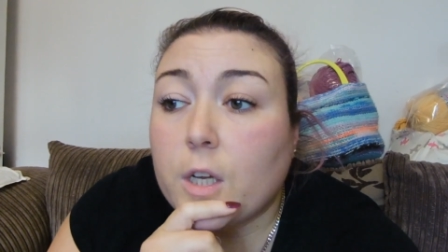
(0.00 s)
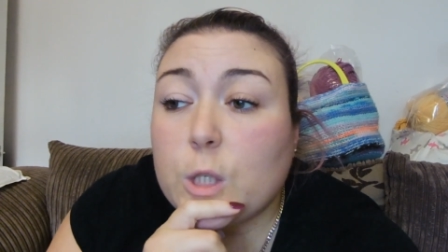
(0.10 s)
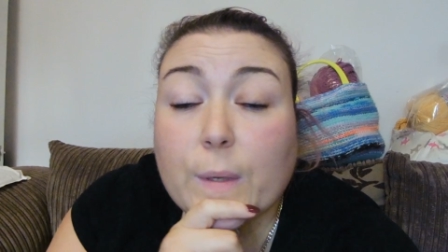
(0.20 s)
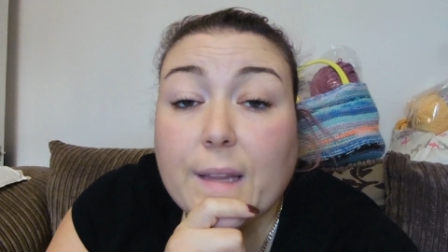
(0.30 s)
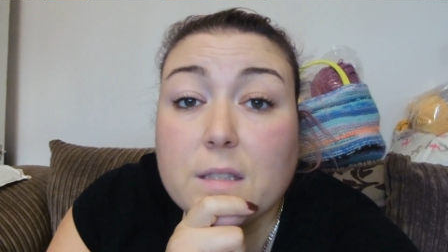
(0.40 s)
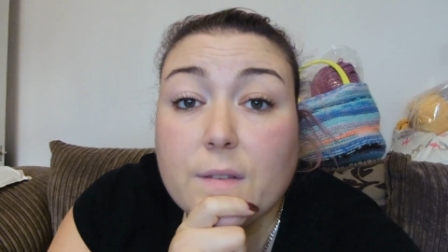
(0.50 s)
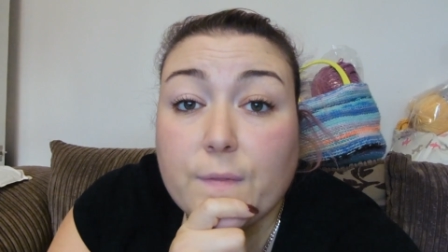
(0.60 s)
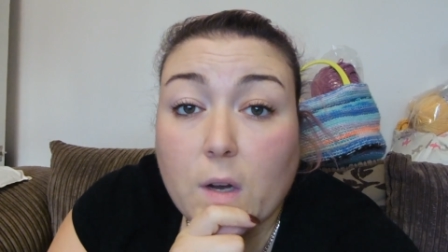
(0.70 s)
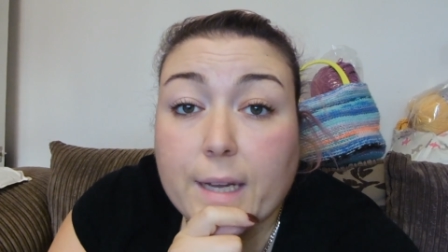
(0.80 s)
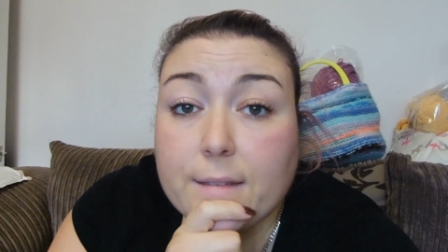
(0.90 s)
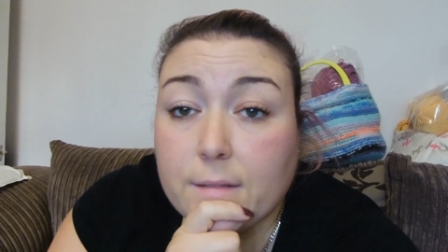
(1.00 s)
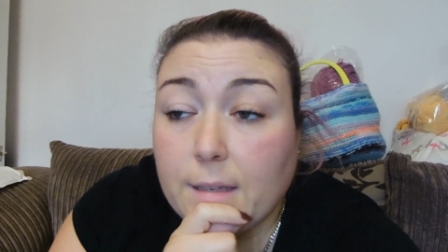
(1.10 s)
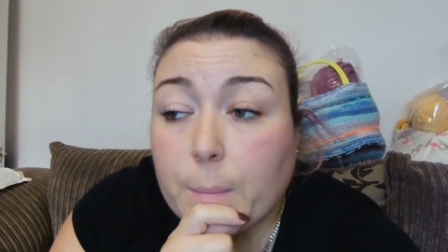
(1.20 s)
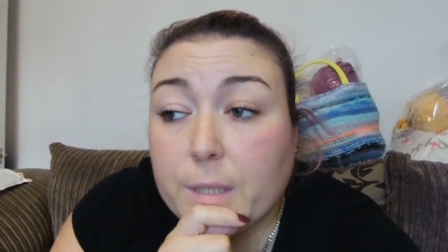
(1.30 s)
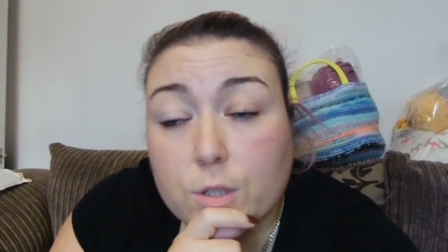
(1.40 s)
She went, that's fine,
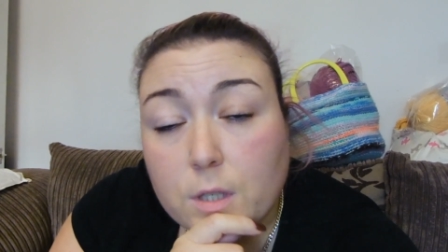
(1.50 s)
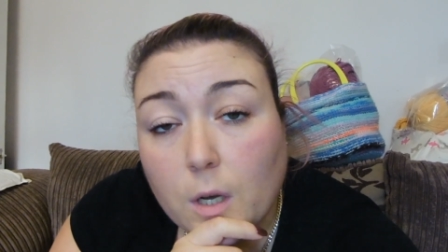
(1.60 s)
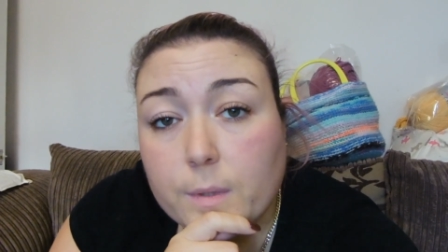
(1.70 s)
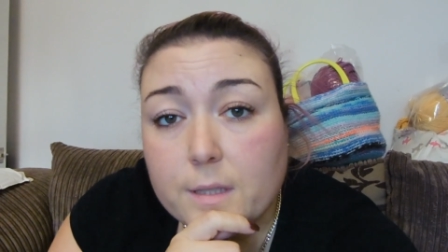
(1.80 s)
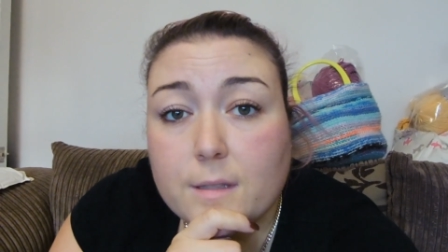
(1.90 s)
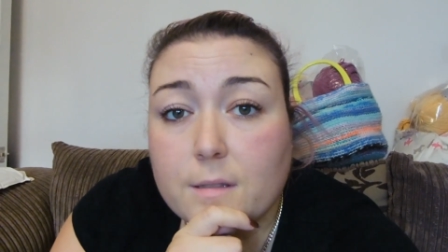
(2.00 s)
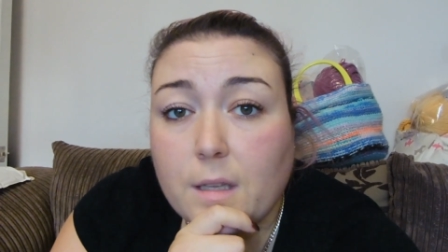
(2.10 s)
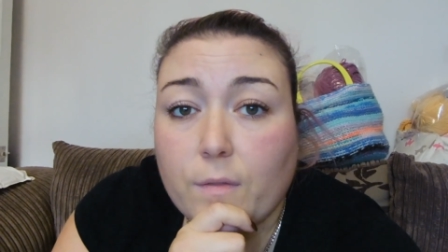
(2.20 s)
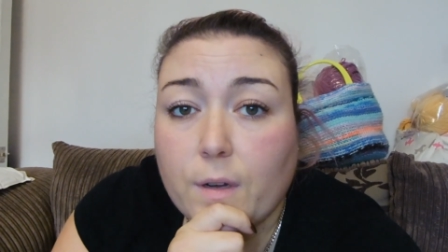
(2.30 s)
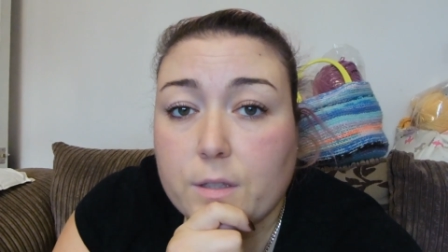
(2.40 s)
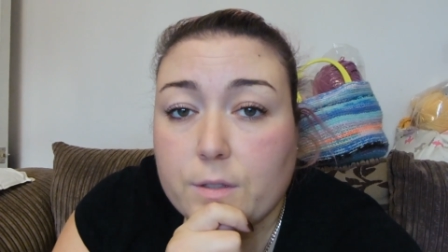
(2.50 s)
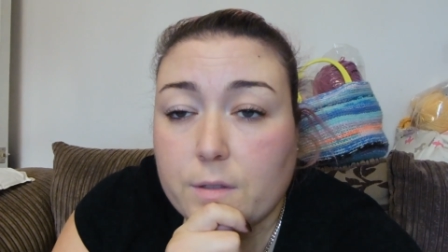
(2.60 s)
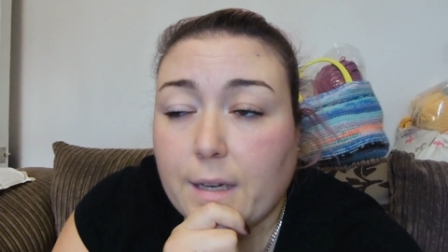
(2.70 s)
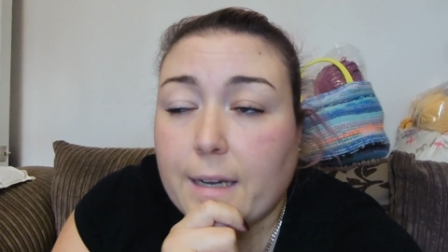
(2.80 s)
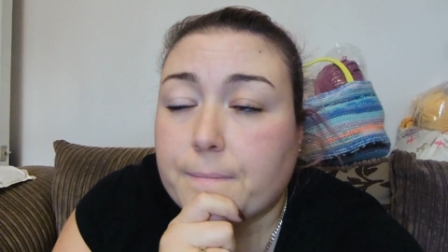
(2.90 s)
let me just go and see if I can
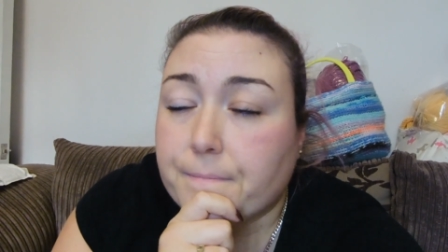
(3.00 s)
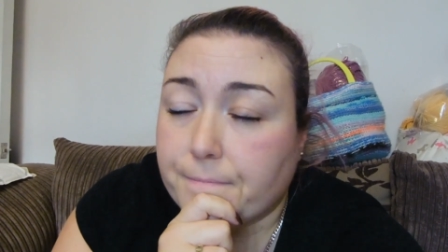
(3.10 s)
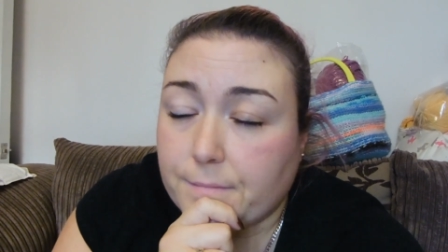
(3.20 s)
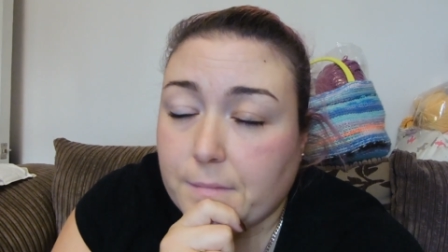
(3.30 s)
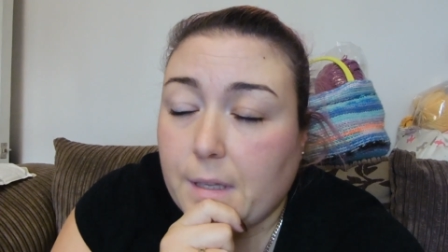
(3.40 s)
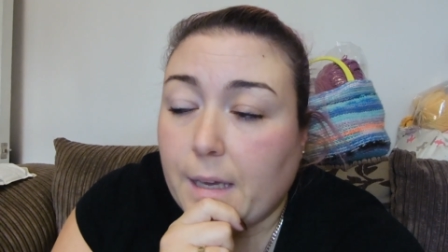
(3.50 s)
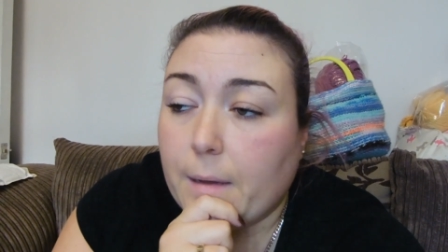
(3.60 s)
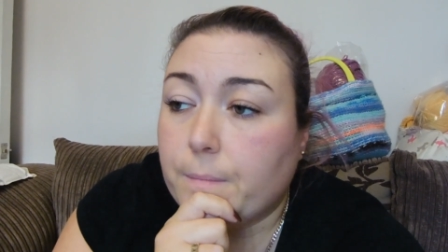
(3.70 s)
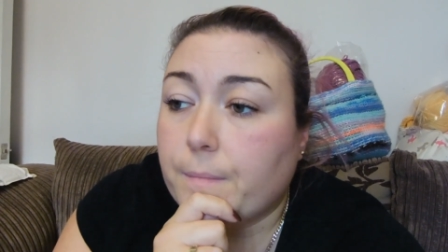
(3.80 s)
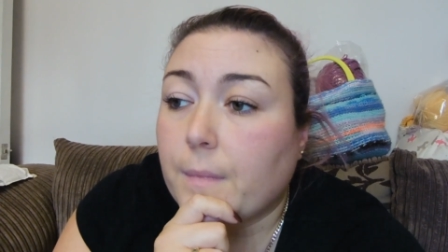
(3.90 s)
do that. Yep.